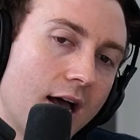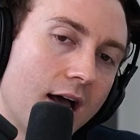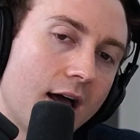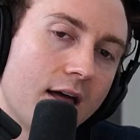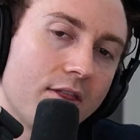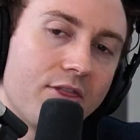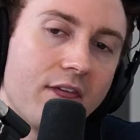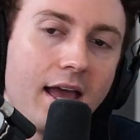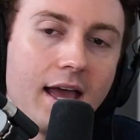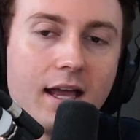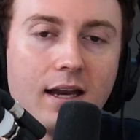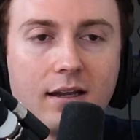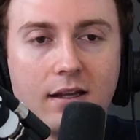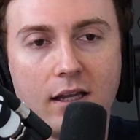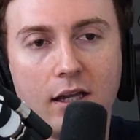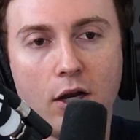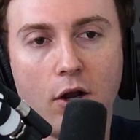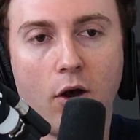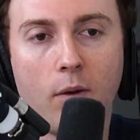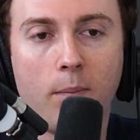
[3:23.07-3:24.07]
uh, then
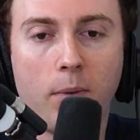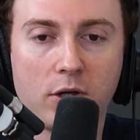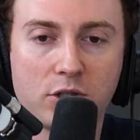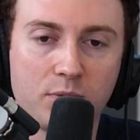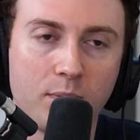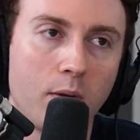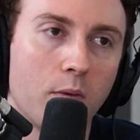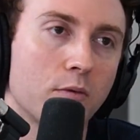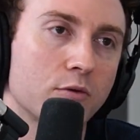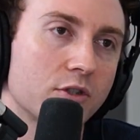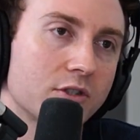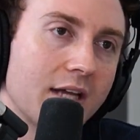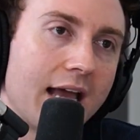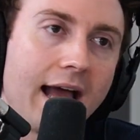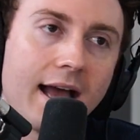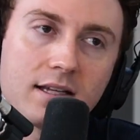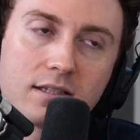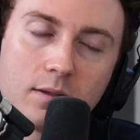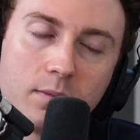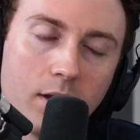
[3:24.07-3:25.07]
you know a bunch of people were just
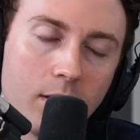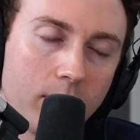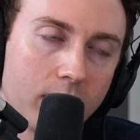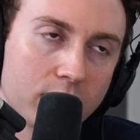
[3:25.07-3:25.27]
asking me a